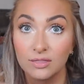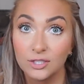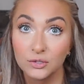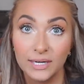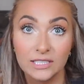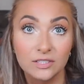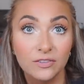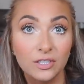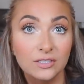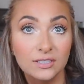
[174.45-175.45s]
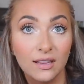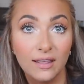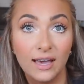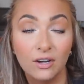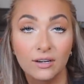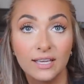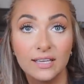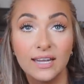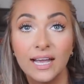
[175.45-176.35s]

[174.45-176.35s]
the transfers that are in